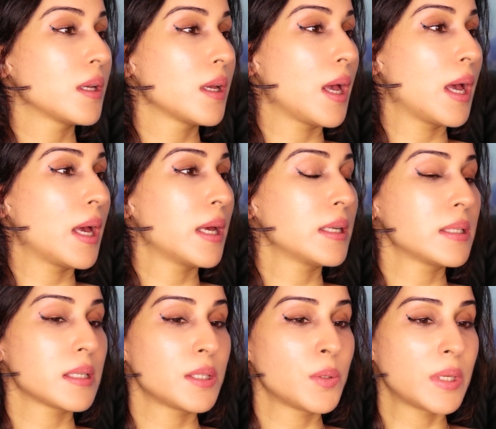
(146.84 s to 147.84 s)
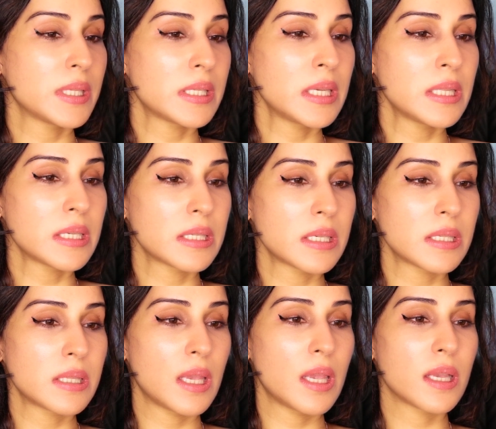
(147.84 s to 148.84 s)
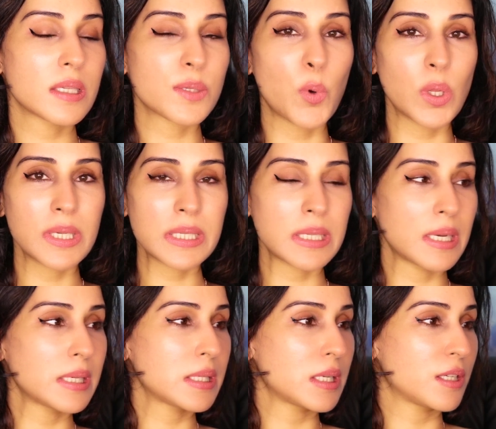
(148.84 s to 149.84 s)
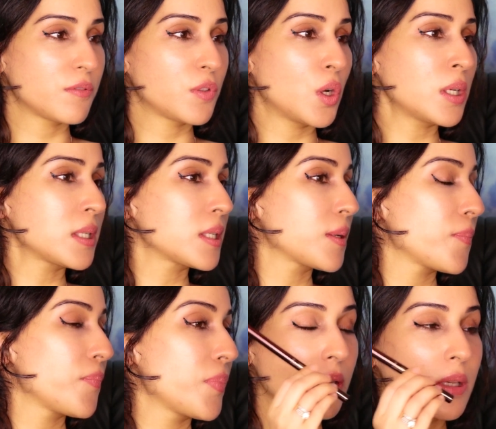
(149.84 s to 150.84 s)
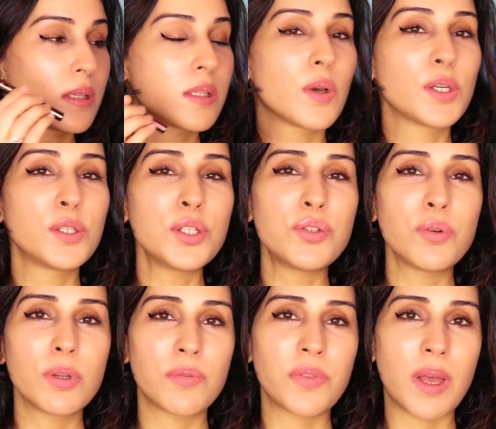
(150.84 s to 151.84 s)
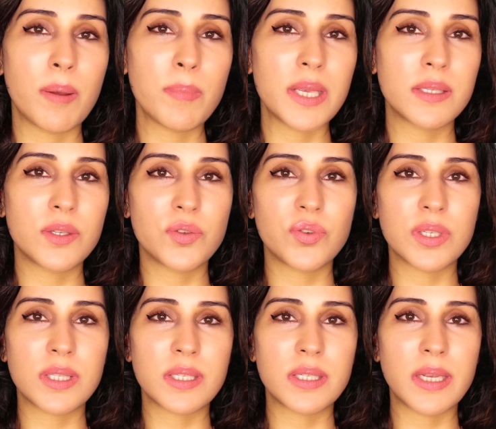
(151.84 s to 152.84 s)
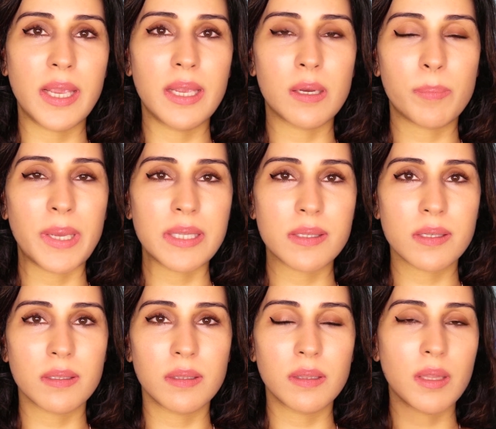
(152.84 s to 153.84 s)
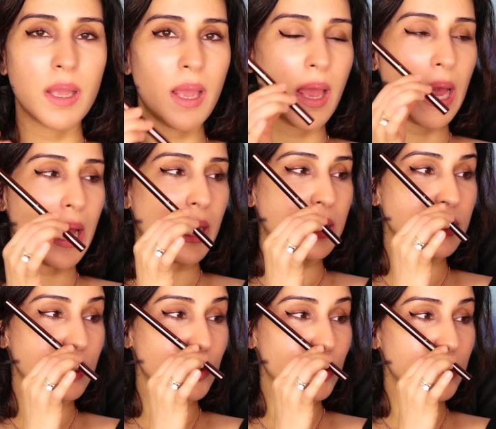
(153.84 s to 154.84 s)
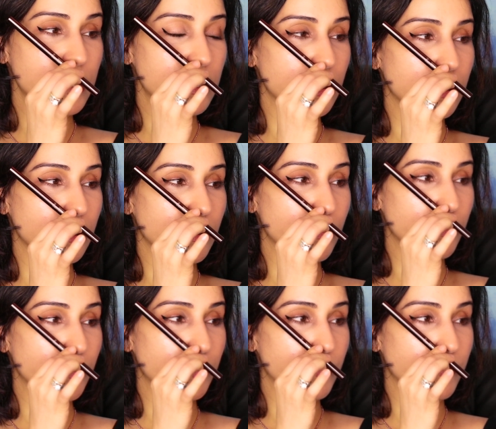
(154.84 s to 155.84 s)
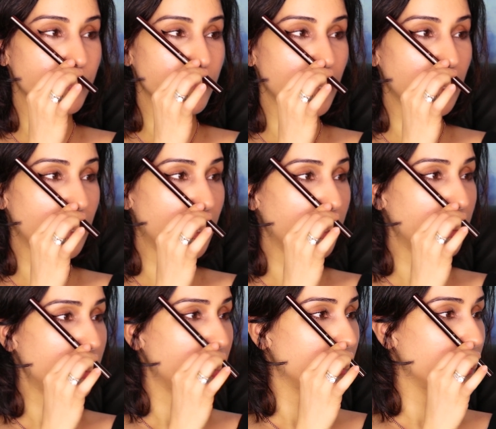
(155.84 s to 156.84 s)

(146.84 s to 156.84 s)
And you can see this is the smaller size that I've got. So a good rule of thumb is to just take a pencil and just align